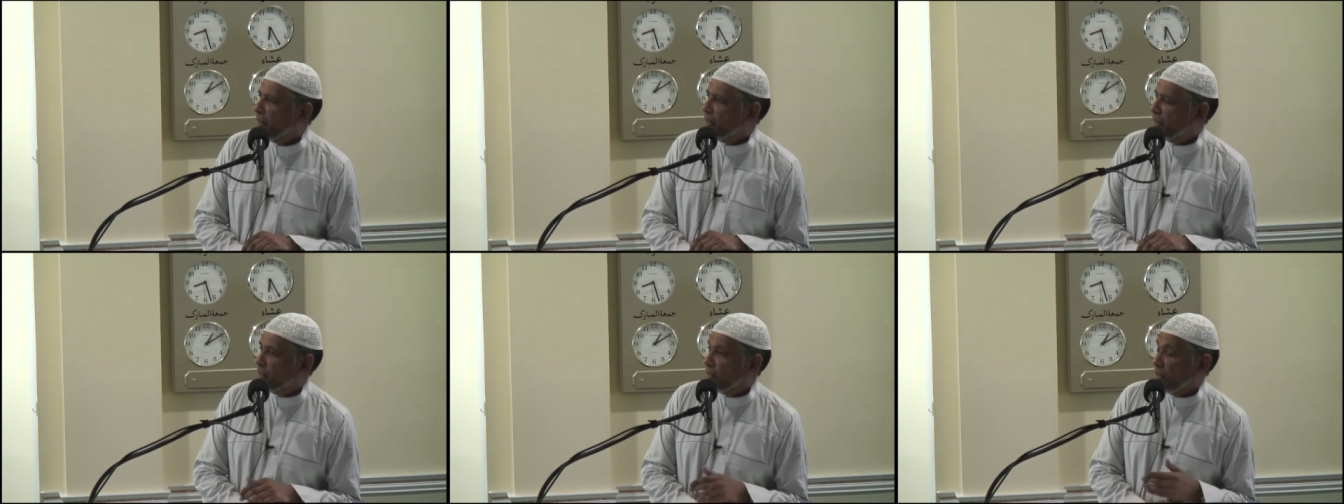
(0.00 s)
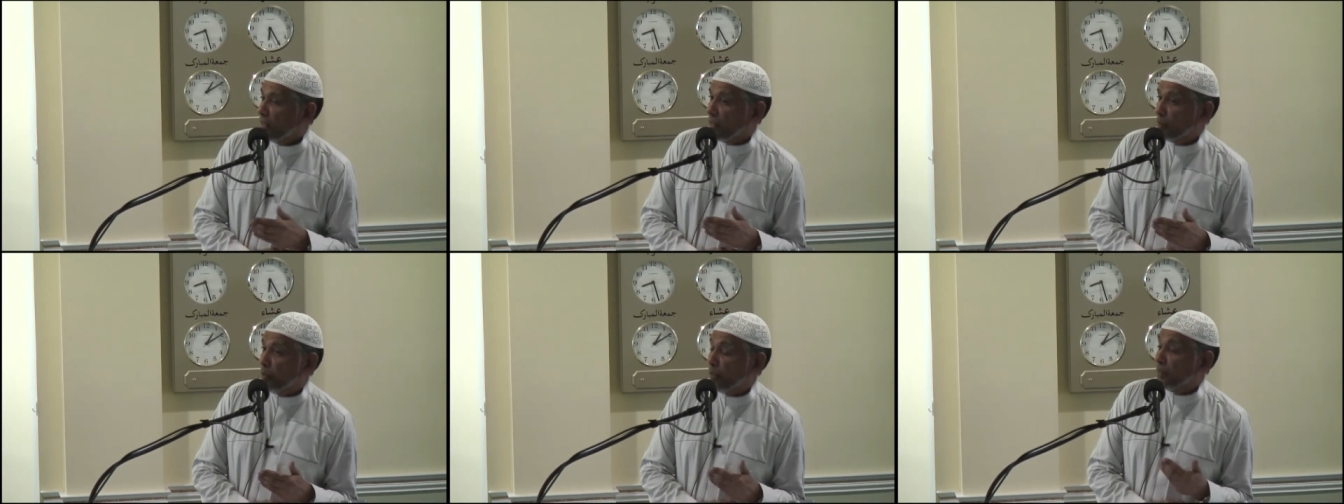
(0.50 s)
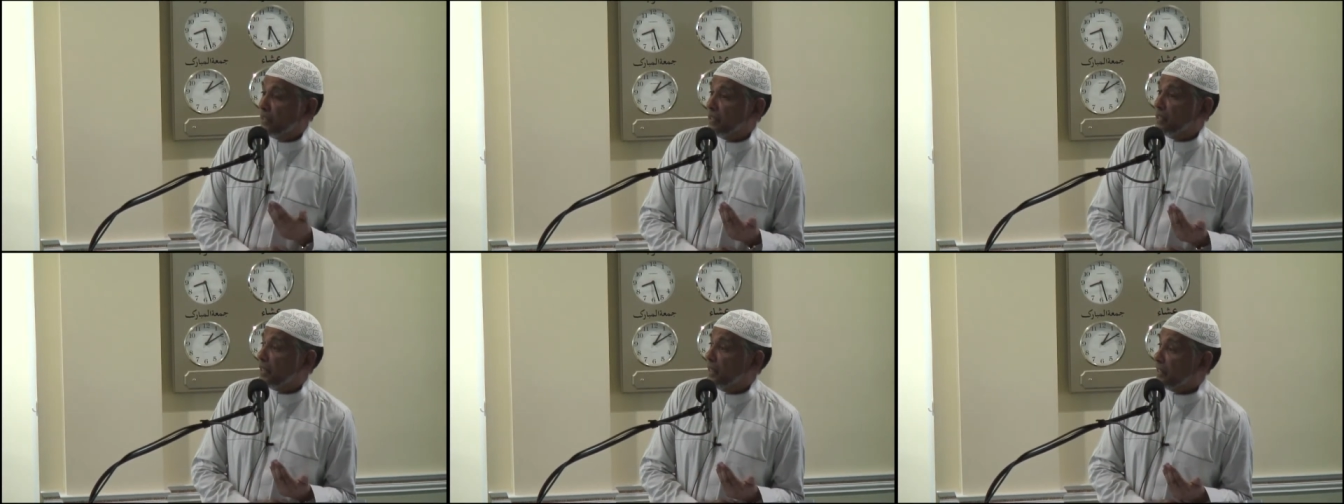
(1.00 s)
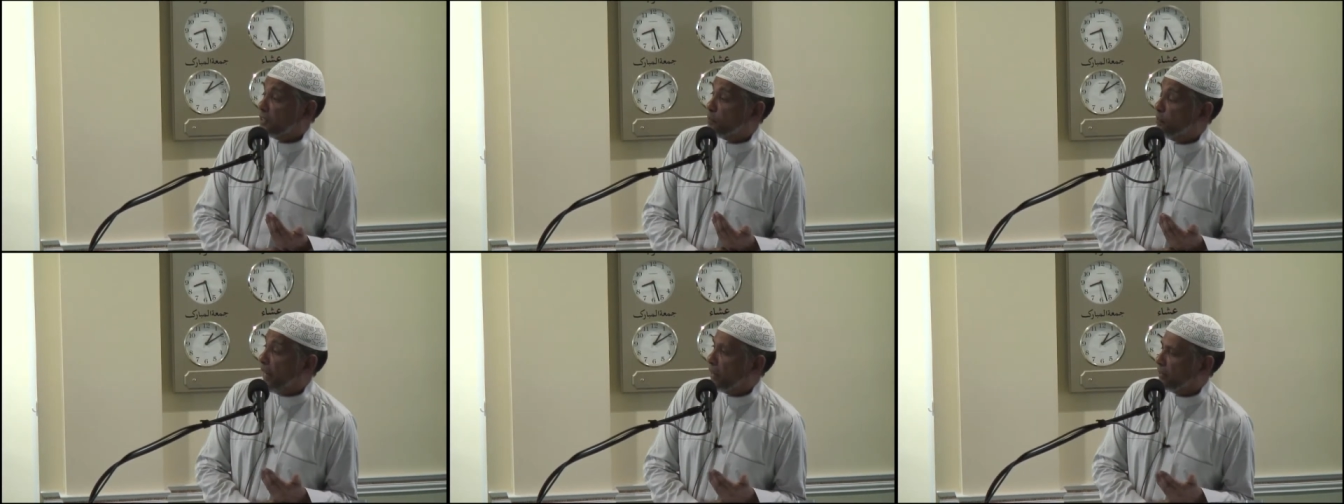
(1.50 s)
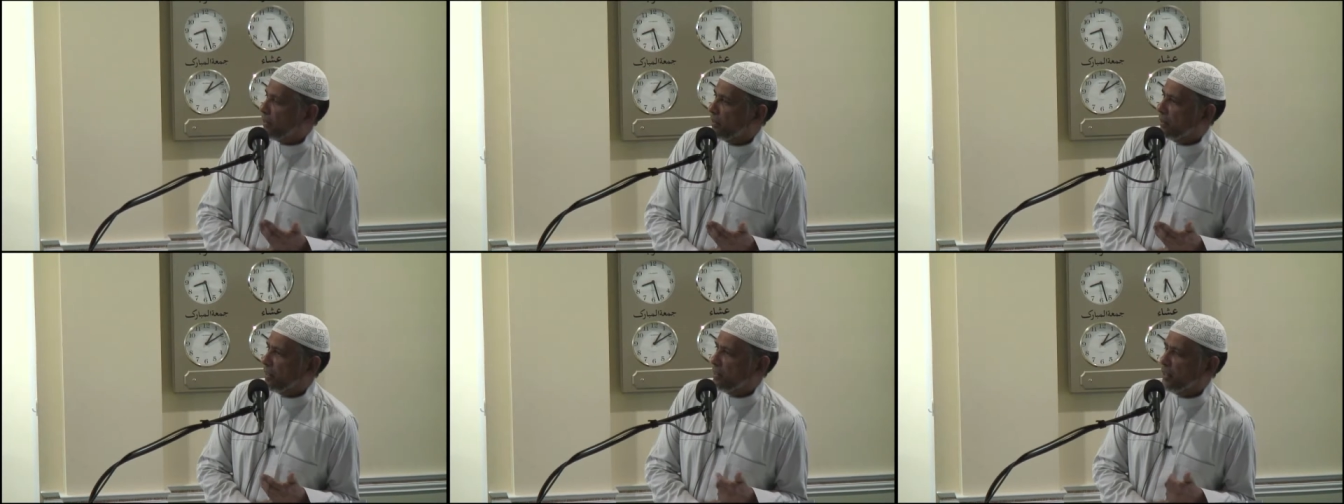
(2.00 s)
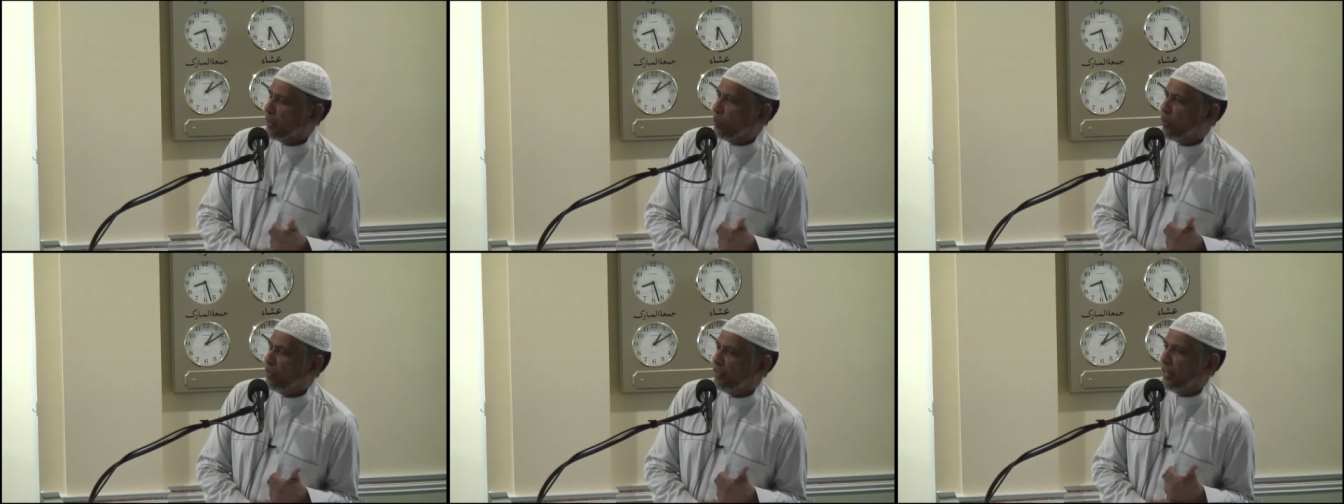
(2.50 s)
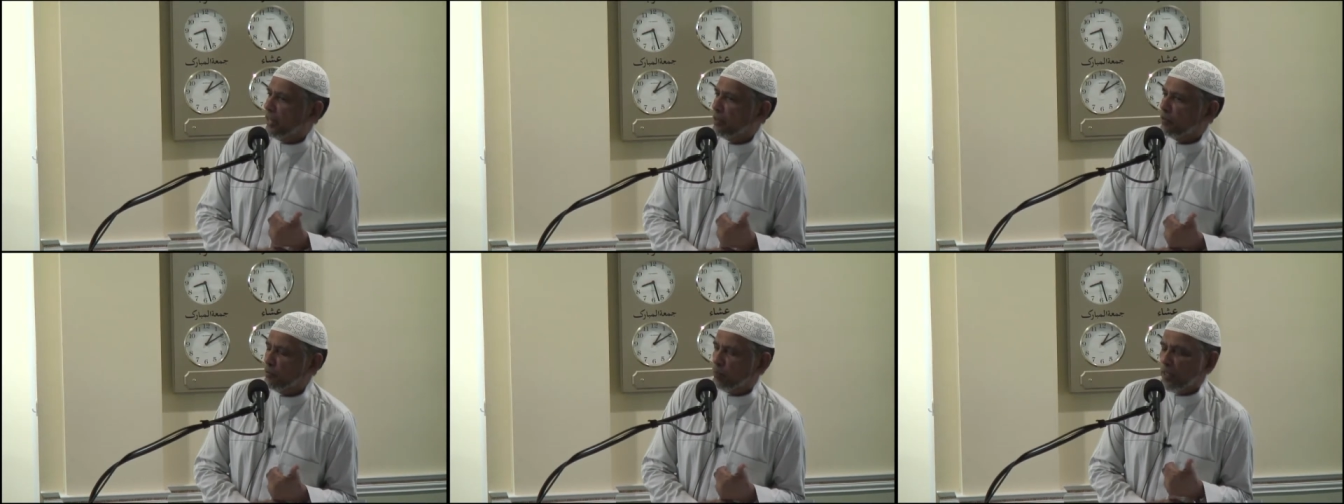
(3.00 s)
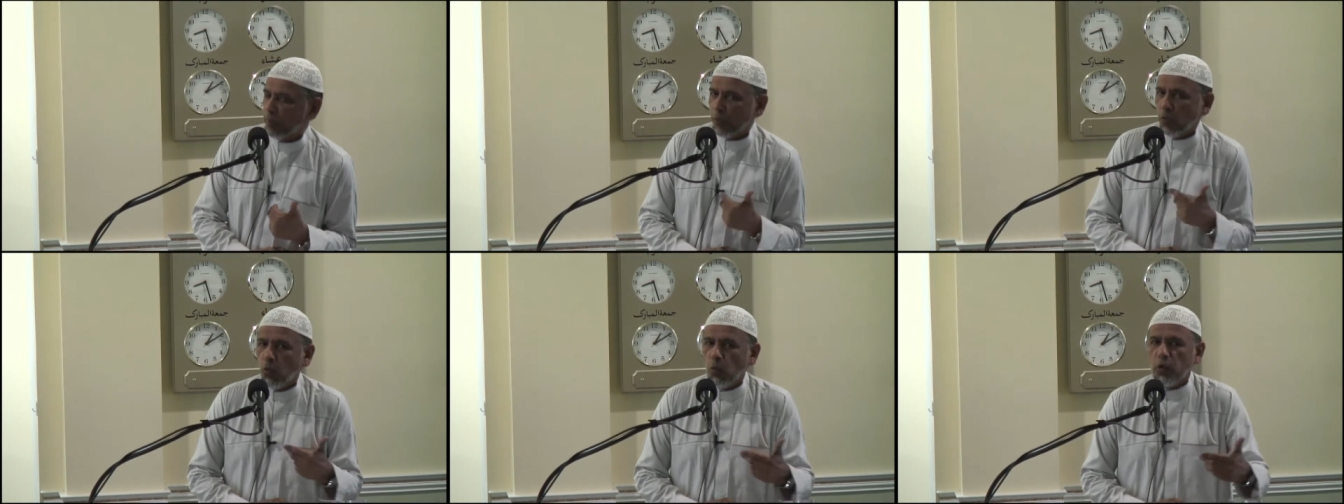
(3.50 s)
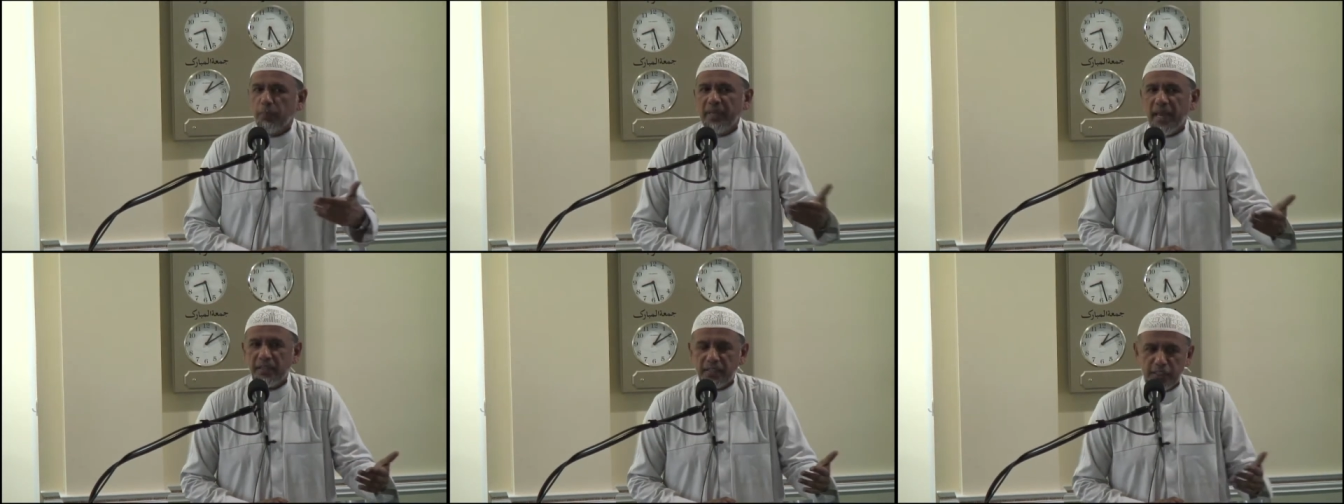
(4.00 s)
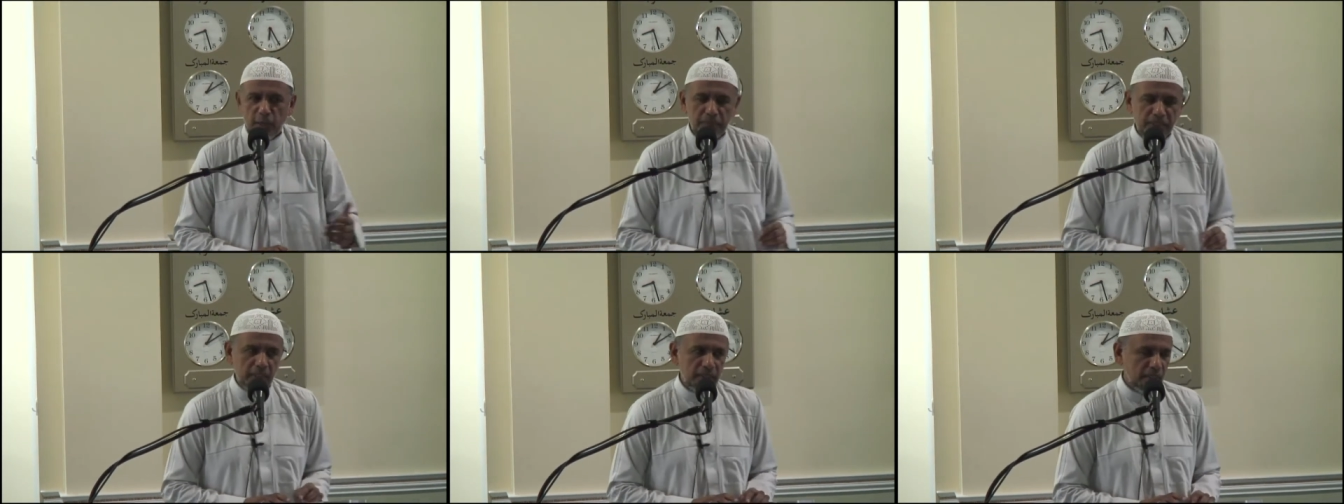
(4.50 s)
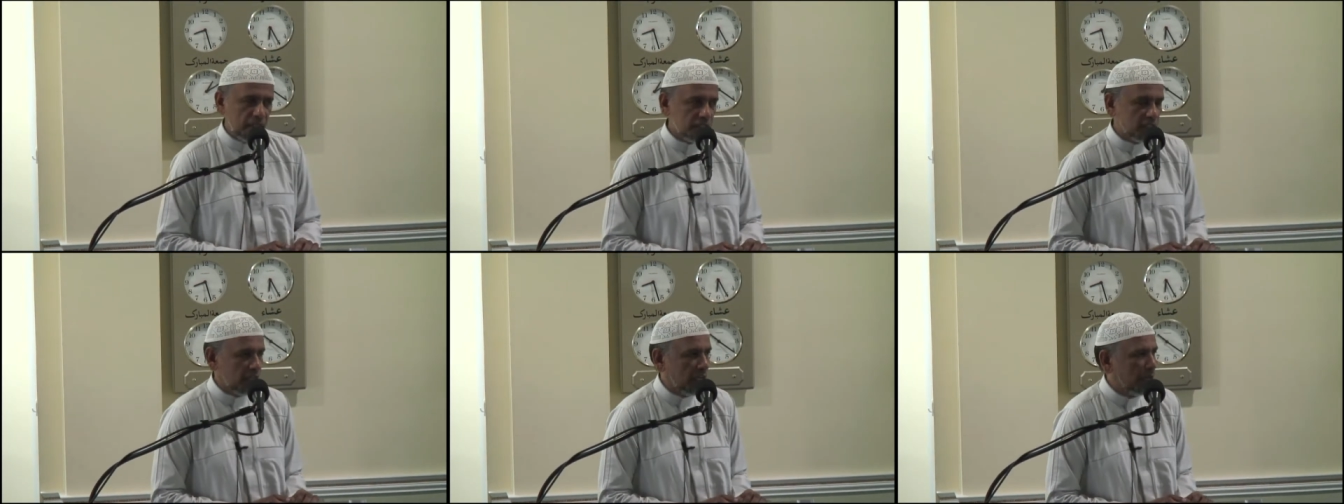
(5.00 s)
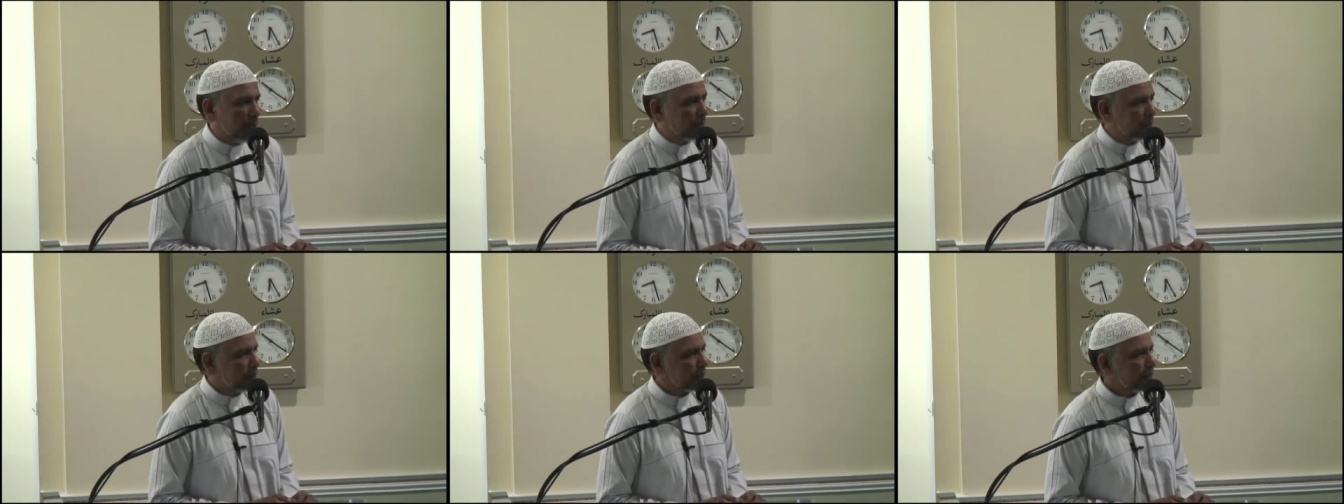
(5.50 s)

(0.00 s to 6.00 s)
that people did not expect that there were there people who would be accepting Islam.